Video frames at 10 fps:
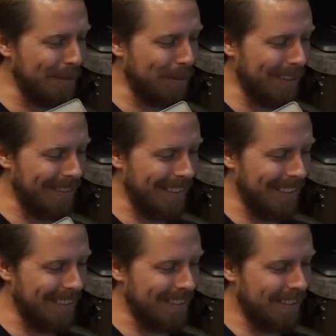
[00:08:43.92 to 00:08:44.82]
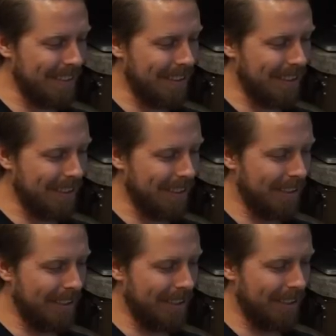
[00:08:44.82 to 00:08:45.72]

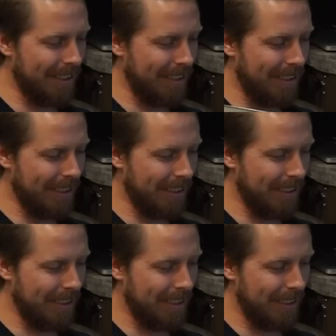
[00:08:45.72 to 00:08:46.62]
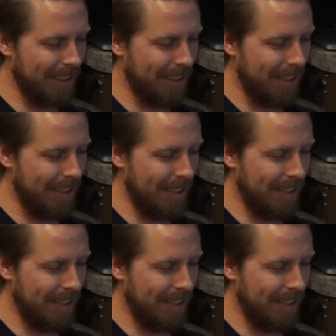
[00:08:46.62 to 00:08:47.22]
This person isn't speaking.